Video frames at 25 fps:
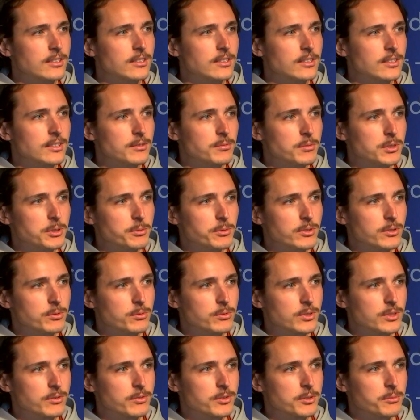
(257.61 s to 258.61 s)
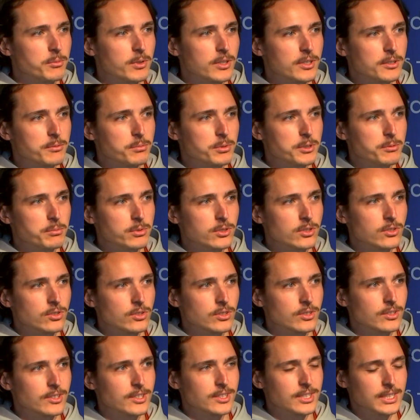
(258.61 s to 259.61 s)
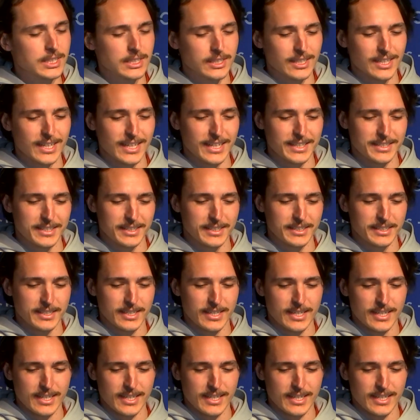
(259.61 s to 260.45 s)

and then maybe we have some other people joining in later.